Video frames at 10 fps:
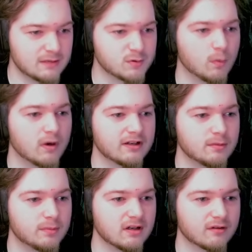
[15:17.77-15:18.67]
wanting to
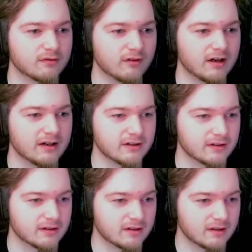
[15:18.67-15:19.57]
be on fire.
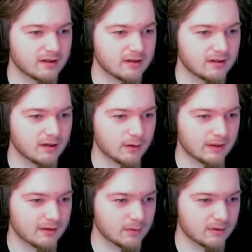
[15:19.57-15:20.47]
Okay,
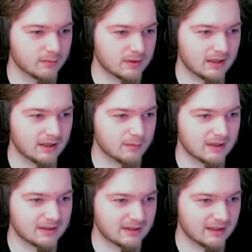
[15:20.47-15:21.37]
there we go. We
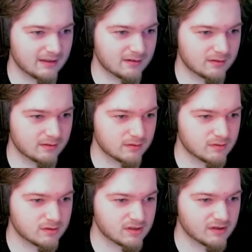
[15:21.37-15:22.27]
got that.
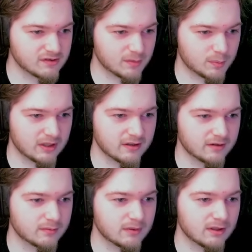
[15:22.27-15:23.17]
Stairs up here.
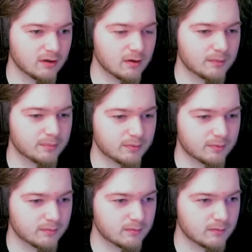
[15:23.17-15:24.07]
Go up.
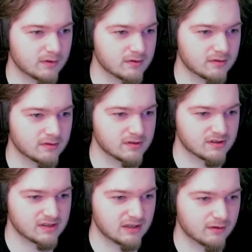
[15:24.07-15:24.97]

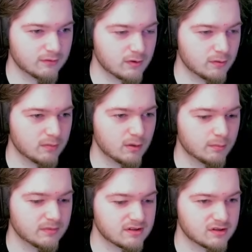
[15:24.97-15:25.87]
Secret room? Nope. It's